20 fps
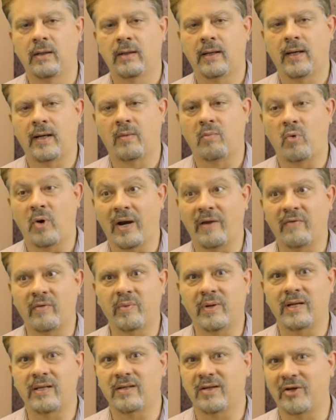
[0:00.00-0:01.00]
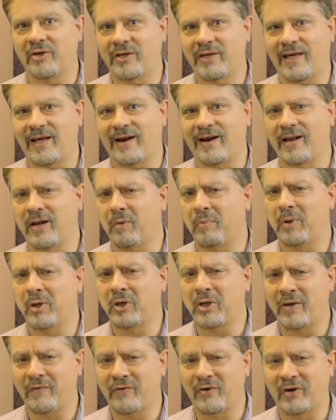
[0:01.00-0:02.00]
what everybody's looking at a little bit
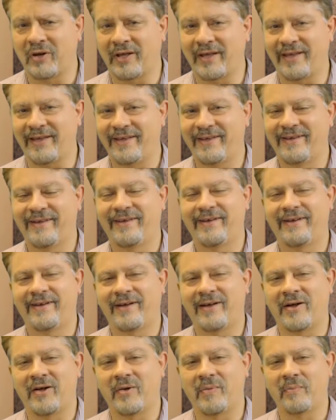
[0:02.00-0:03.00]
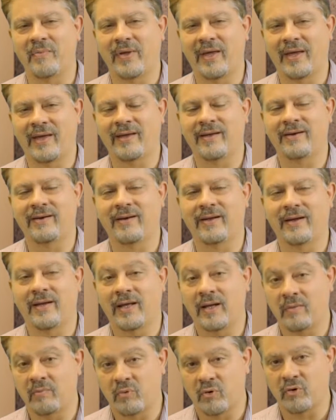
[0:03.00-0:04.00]
differently and
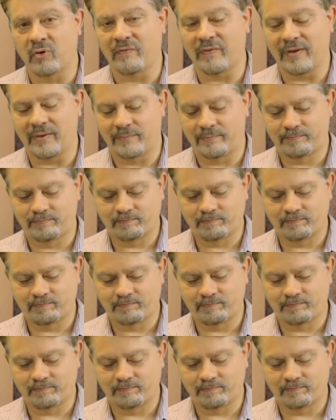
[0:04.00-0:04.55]
improve it.